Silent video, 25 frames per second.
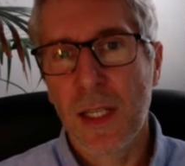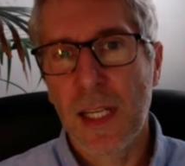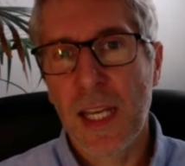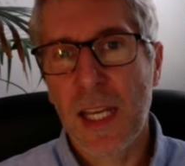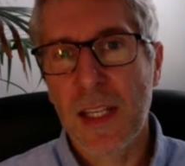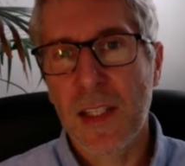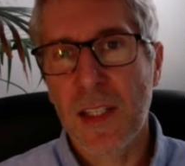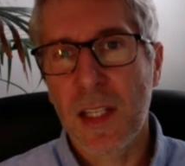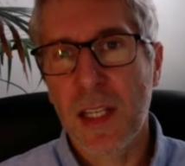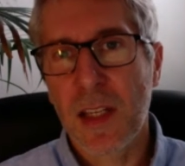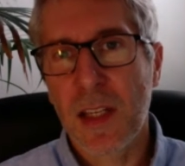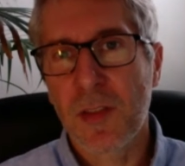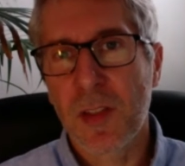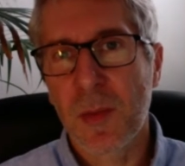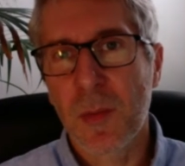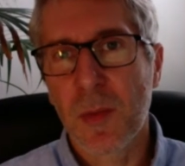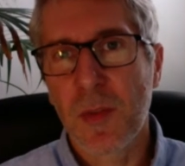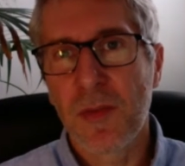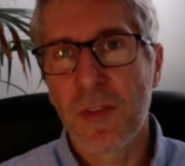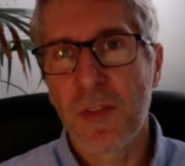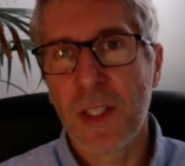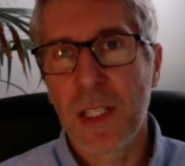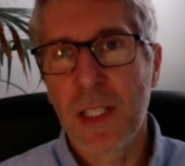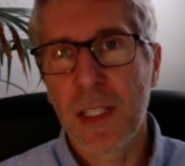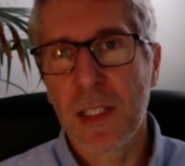I guess it gives them a
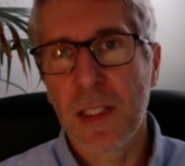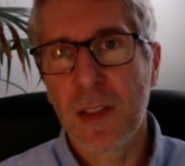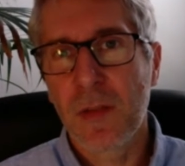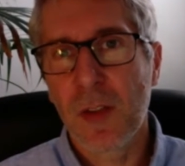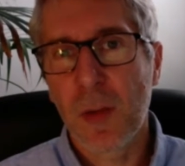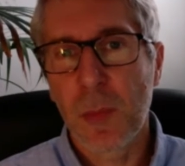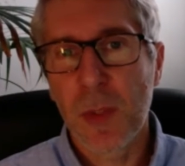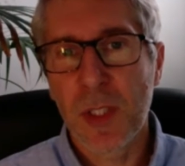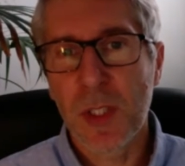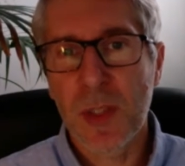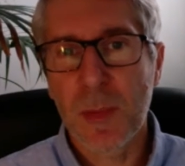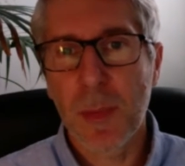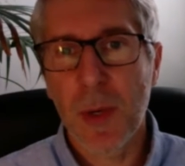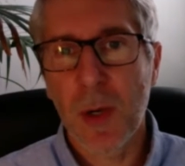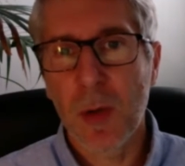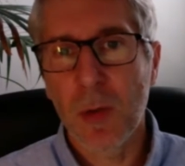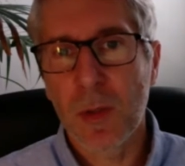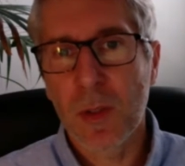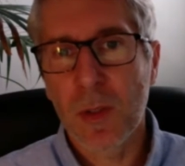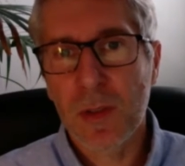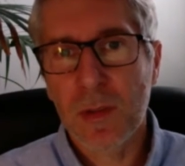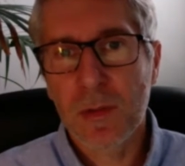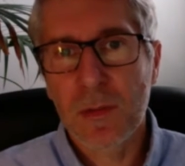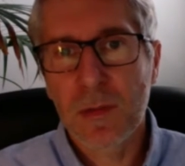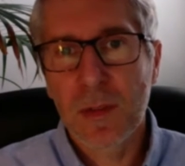feeling of a bespoke